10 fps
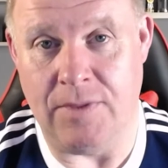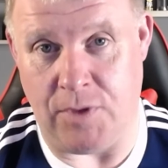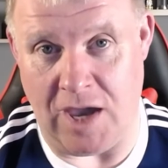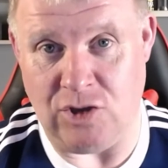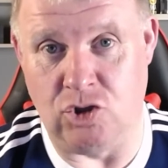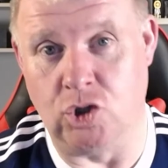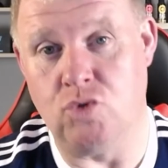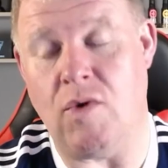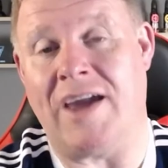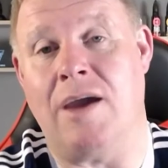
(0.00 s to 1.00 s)
that he does
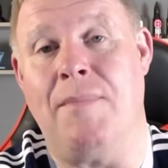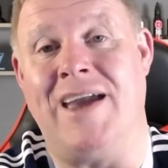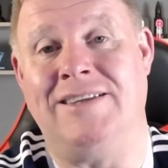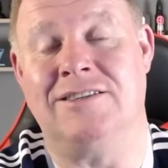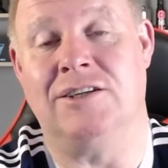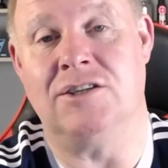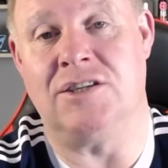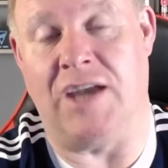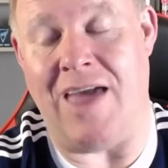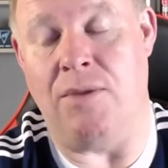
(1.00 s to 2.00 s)
recommend
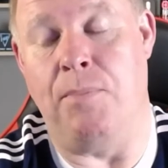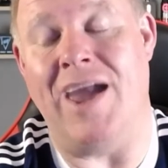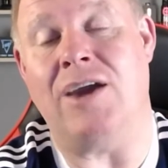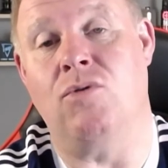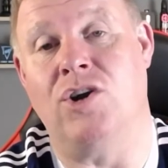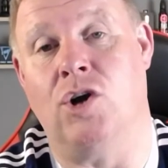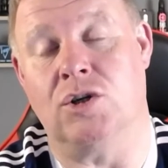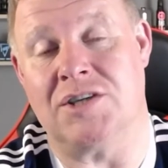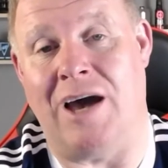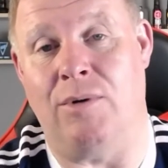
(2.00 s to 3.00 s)
to get the bakery
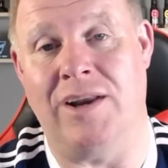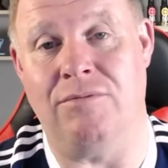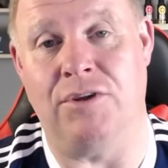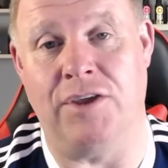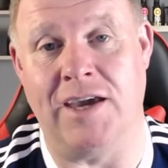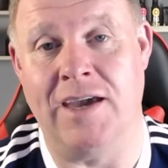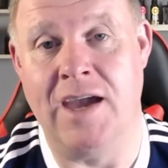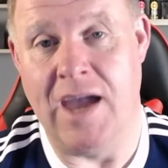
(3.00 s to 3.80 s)
notes out and everything